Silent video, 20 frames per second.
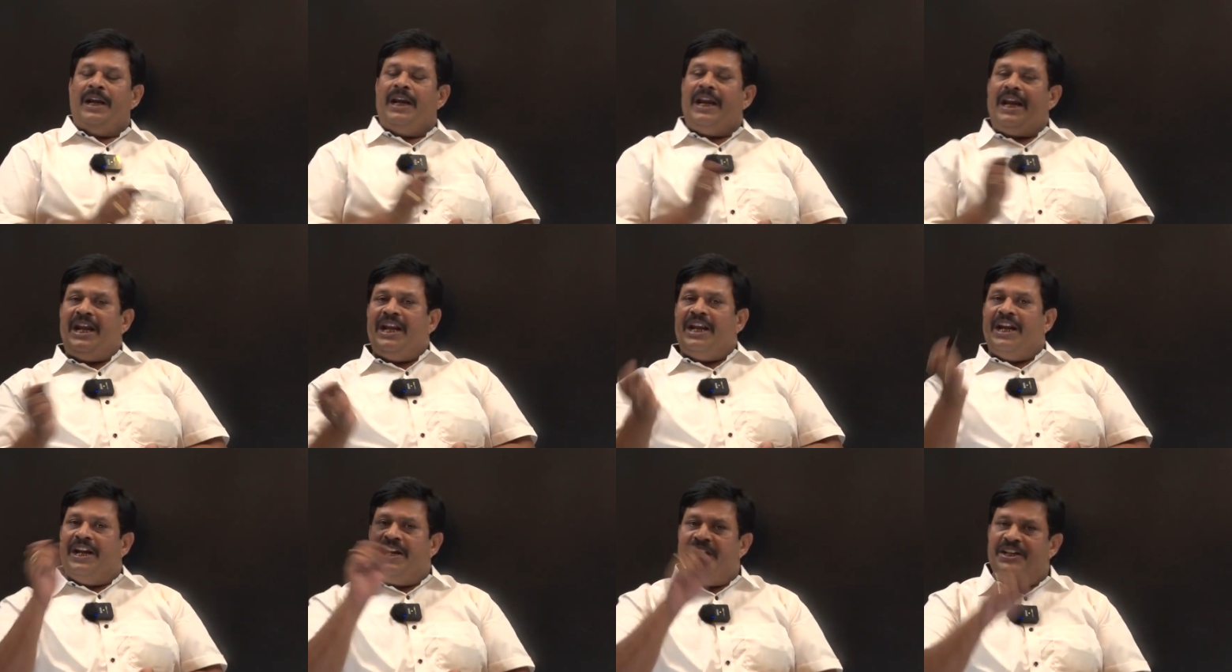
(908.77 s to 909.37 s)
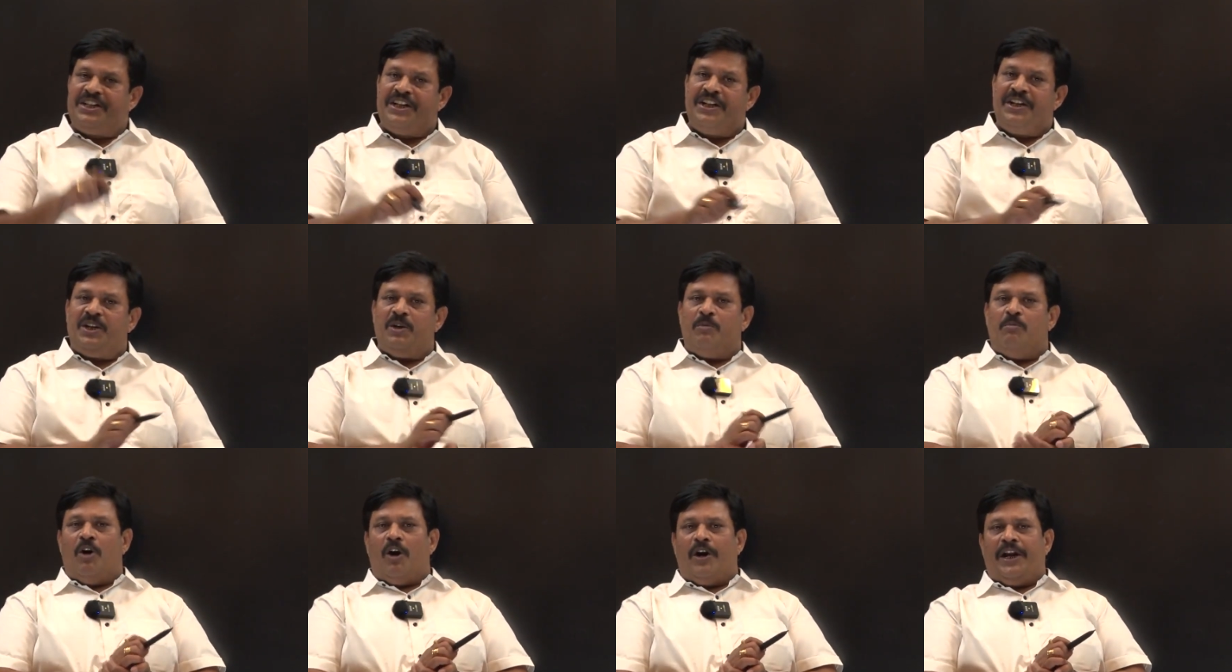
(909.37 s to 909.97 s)
In addition
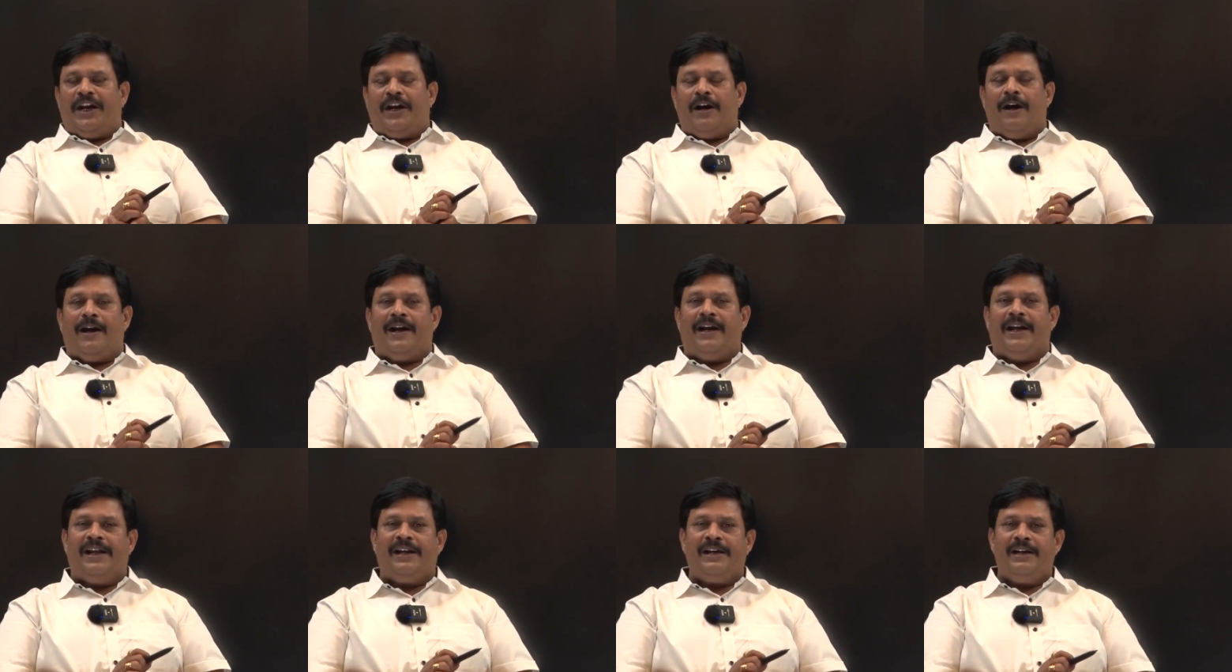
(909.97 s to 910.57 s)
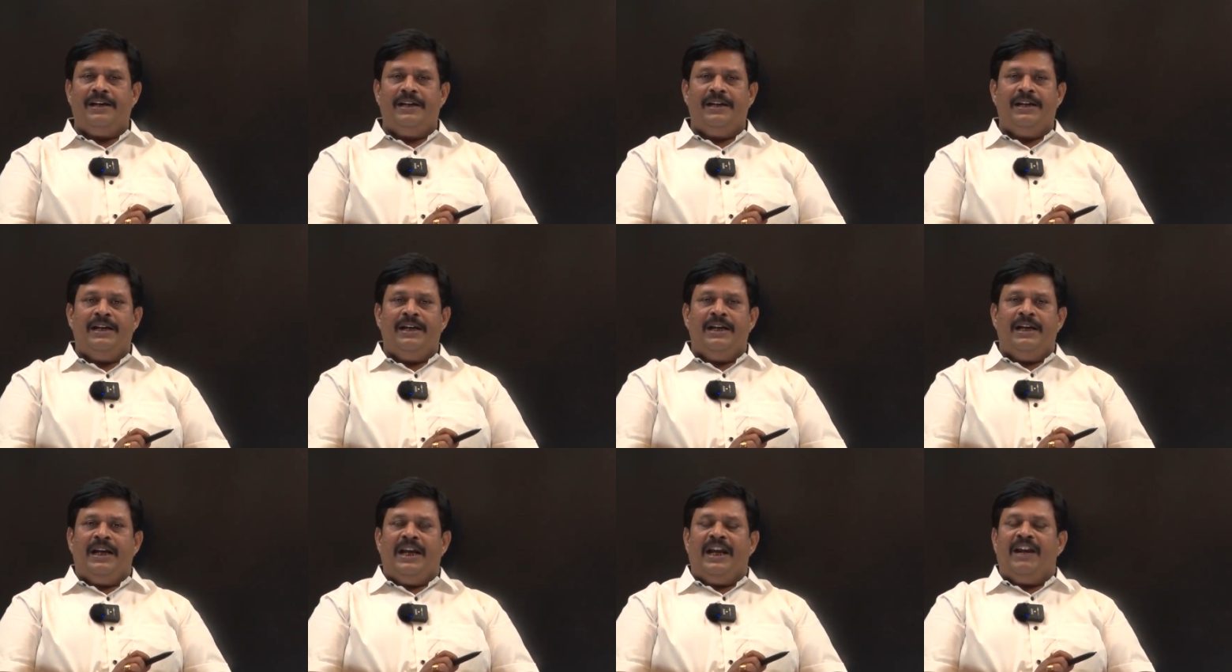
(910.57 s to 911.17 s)
to body corner,
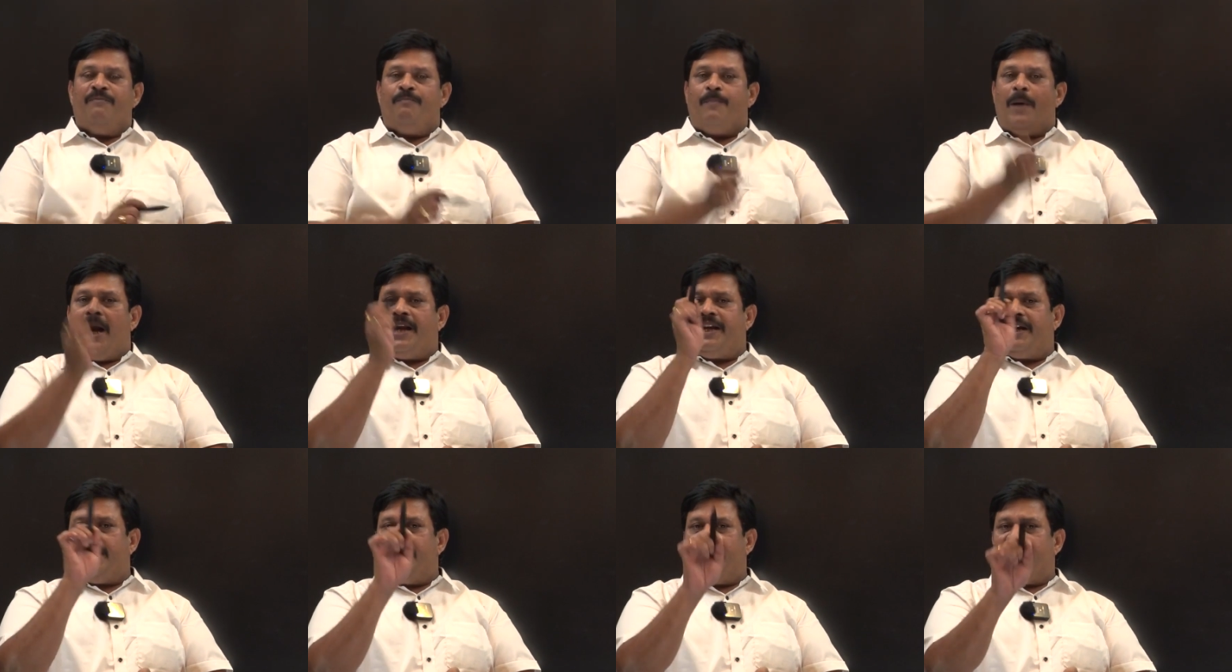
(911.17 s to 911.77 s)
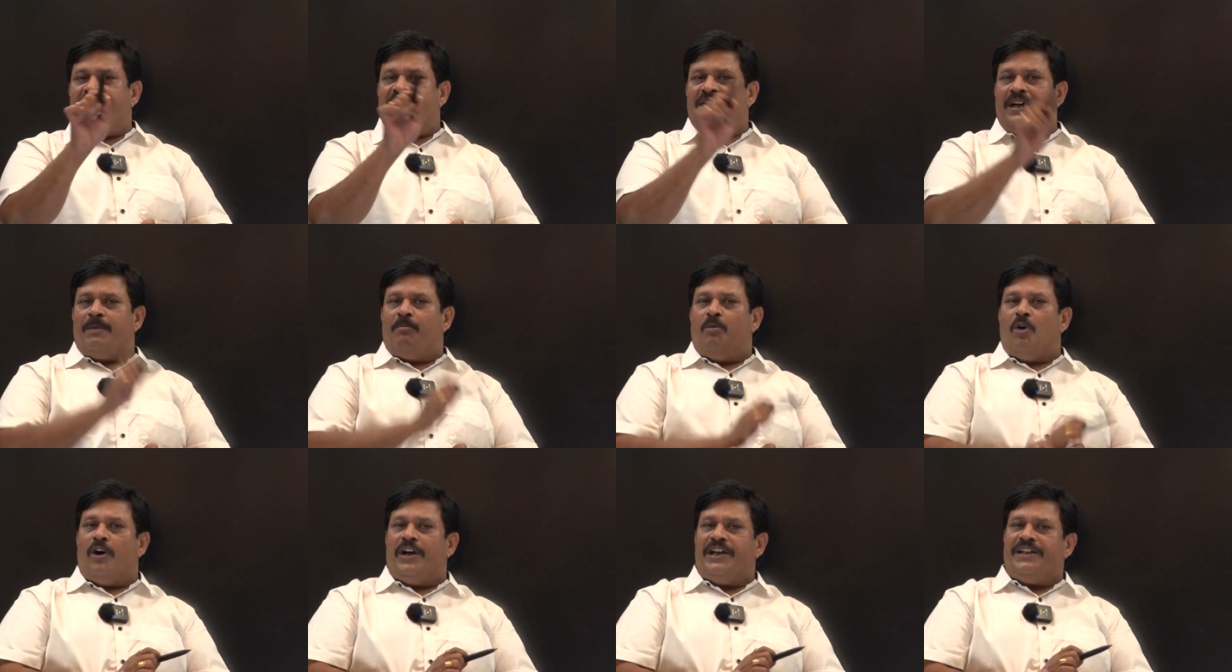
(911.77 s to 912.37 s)
if particle is at
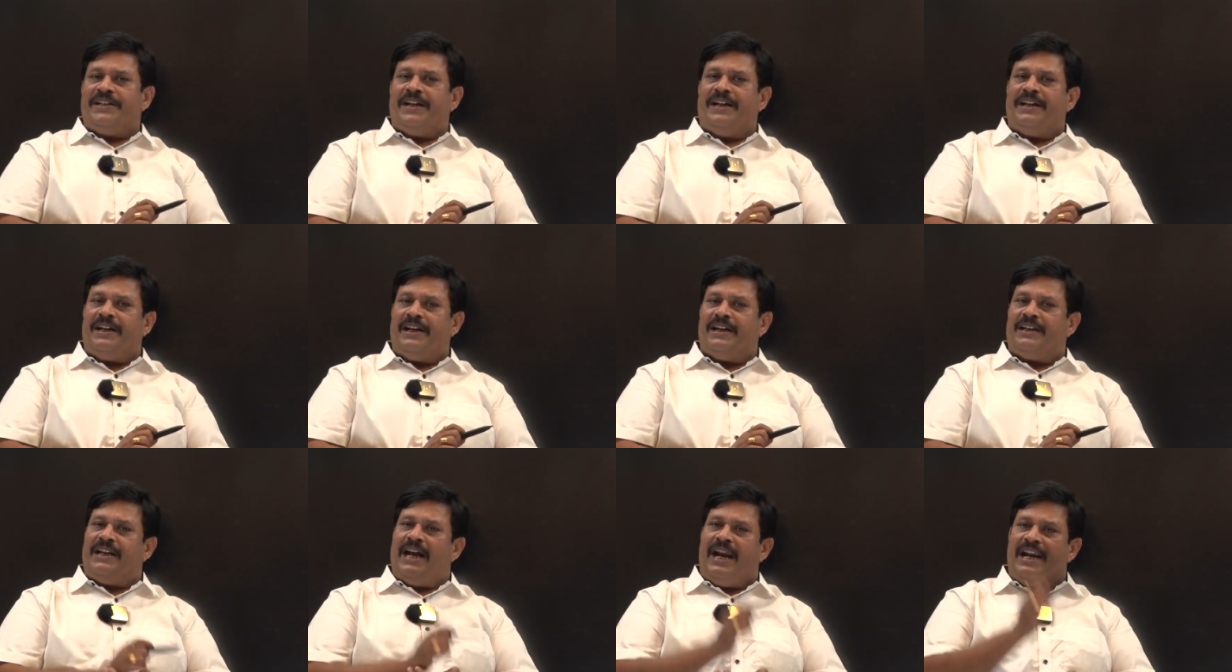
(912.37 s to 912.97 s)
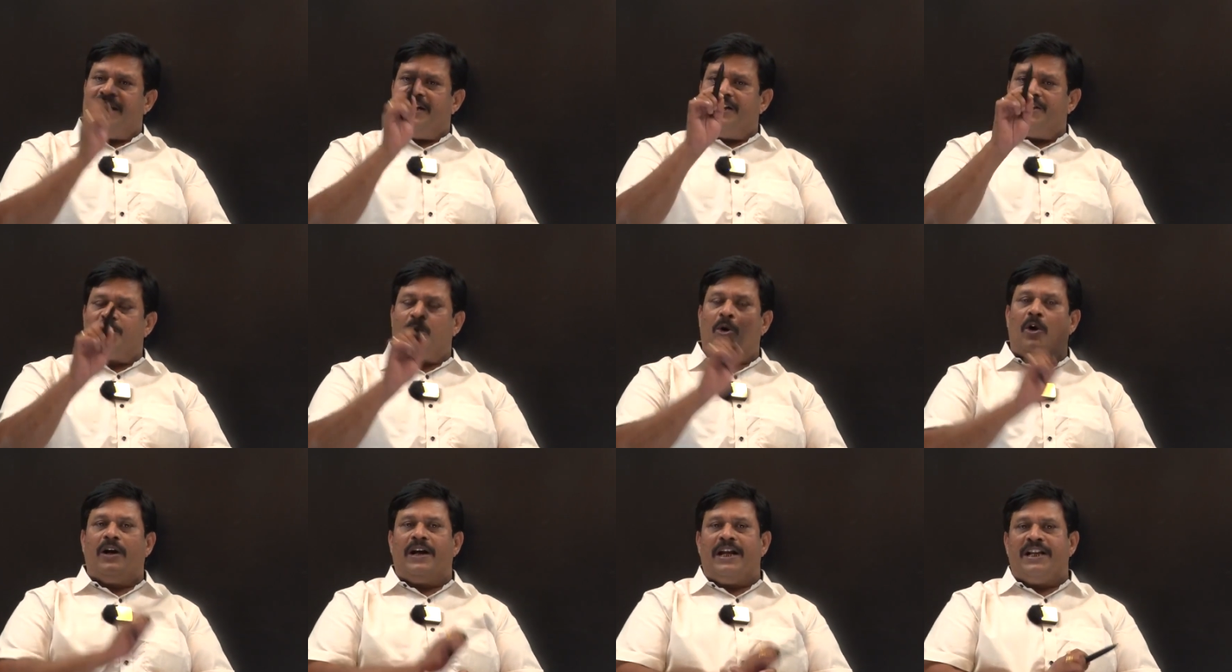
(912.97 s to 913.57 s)
body center, then it is
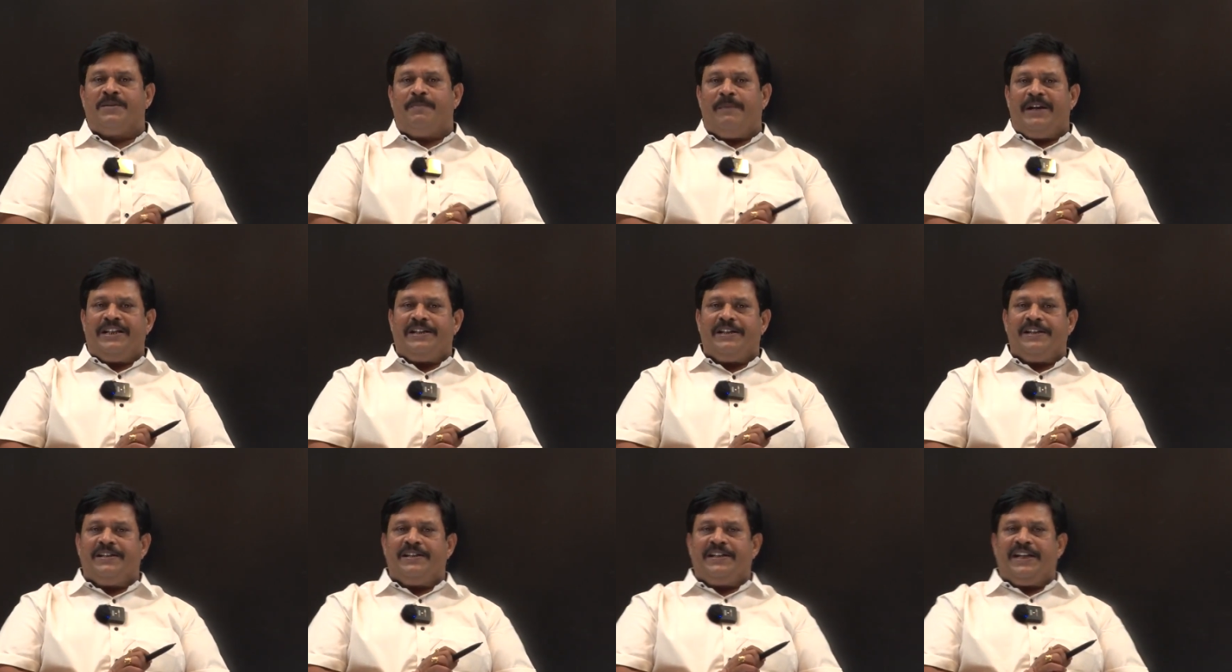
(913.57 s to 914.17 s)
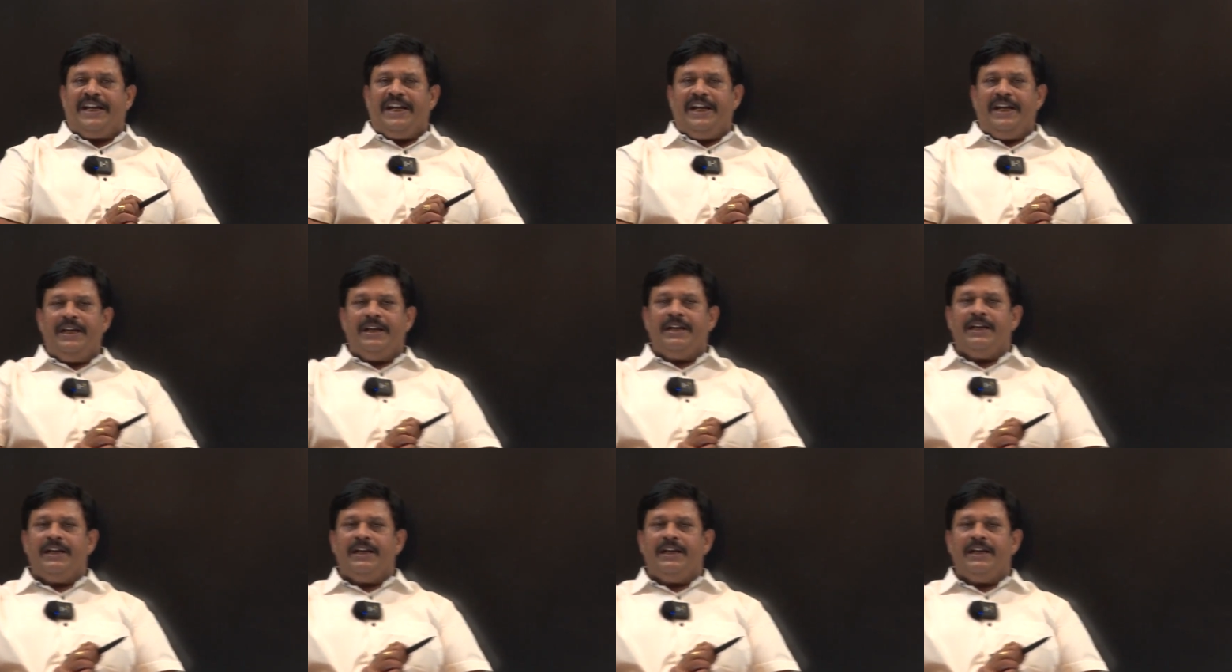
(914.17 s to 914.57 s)
called as BCC.